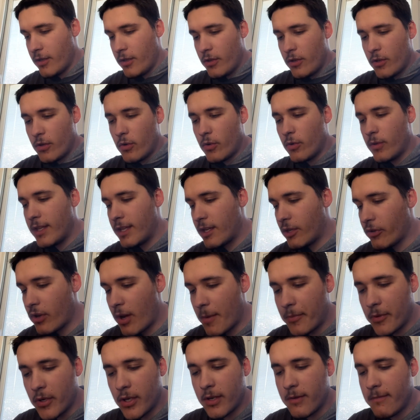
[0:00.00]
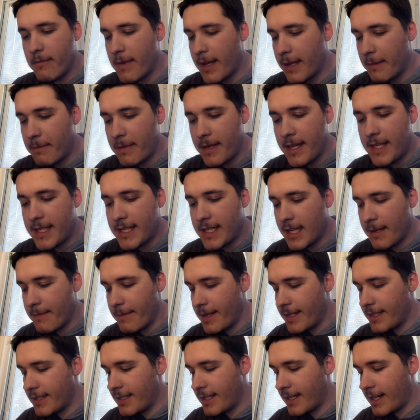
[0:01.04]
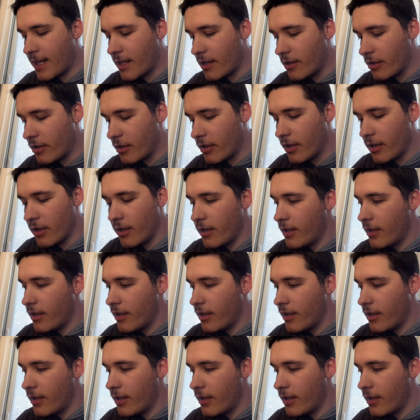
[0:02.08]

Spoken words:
You know, like rubber and pizza mixed together.